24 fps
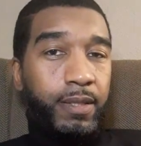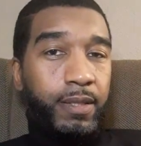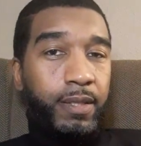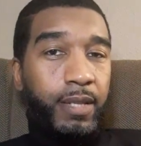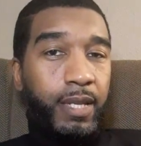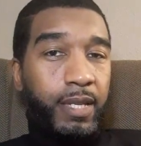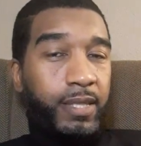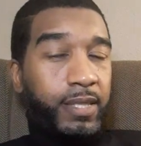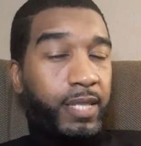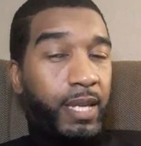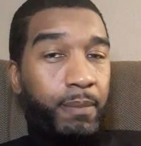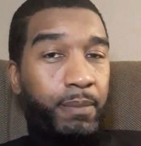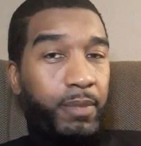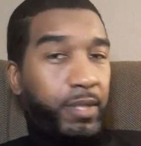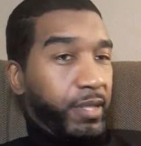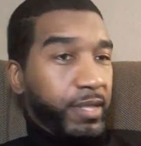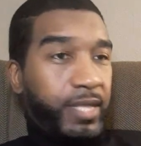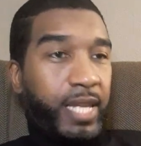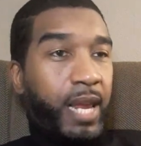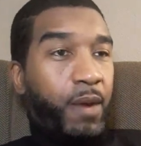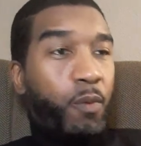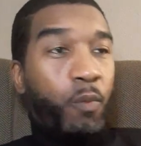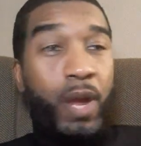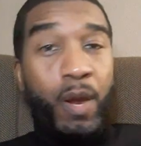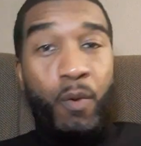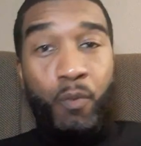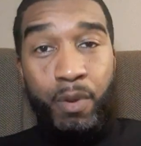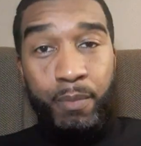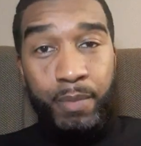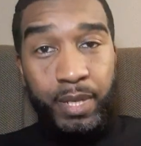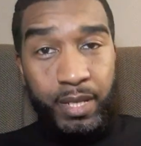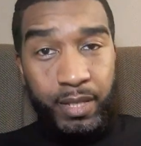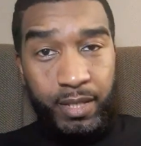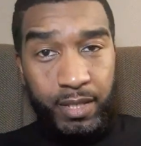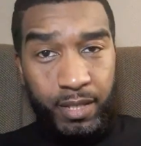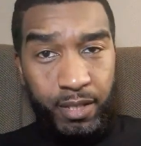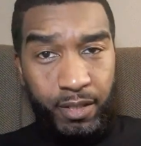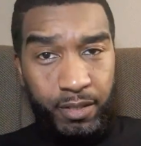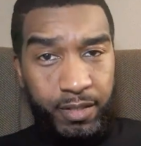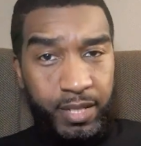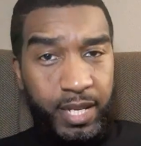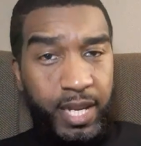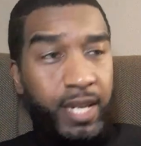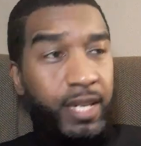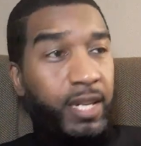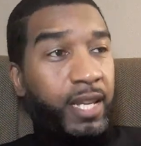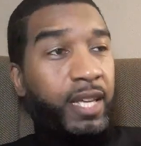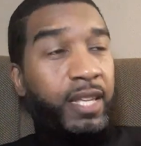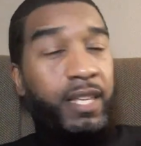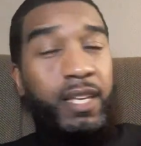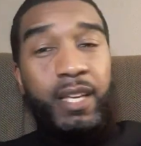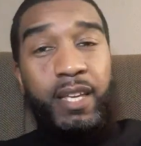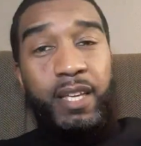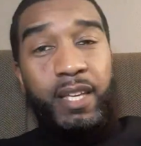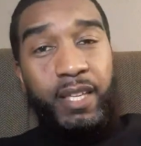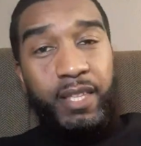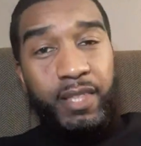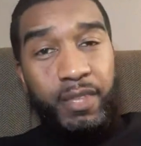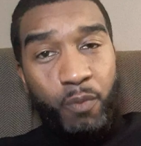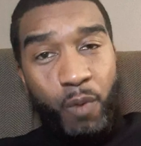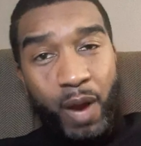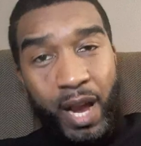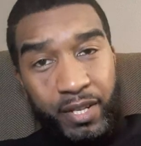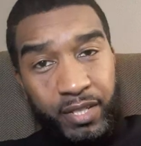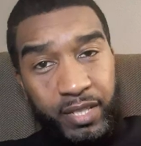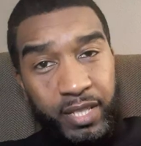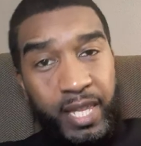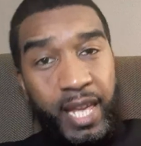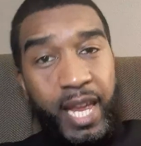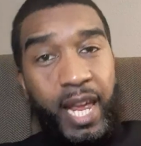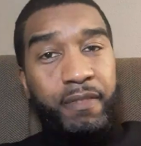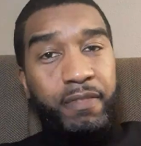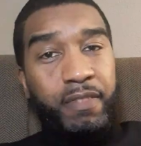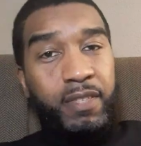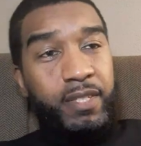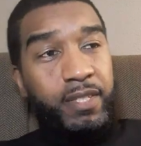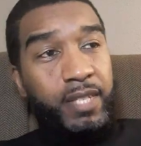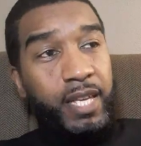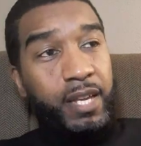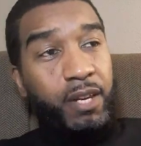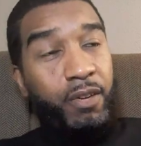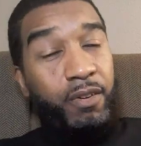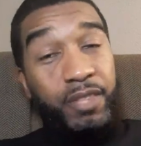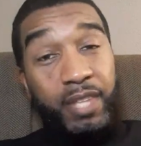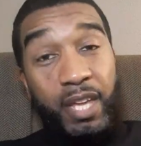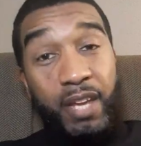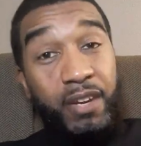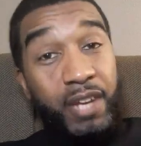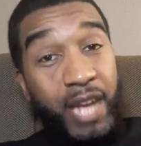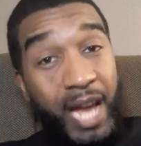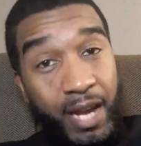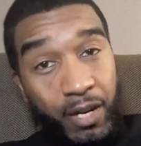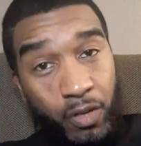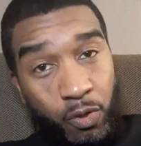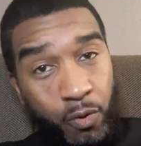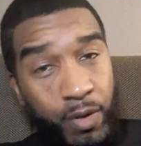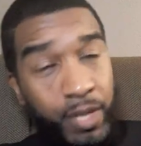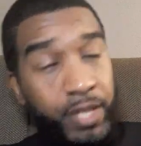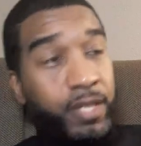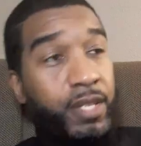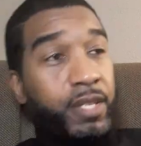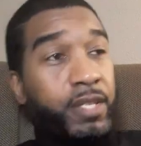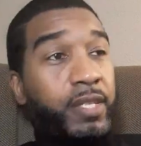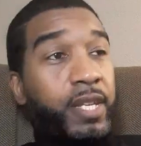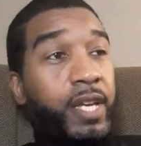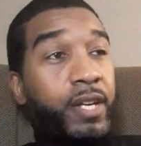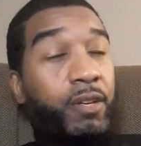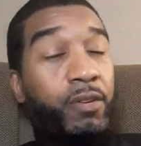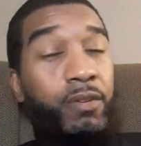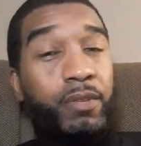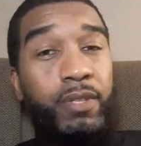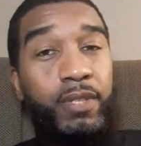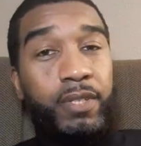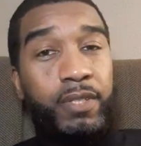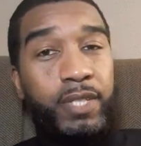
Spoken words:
Except the same way women are saying that why should they have to settle, and they're not going to settle.